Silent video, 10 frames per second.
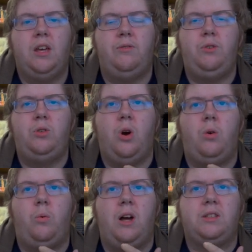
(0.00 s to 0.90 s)
If you
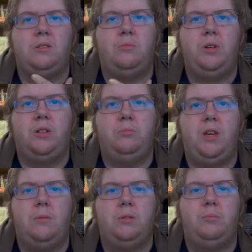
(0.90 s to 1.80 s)
don't want them to
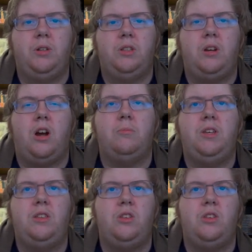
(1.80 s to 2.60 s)
be able to build an army,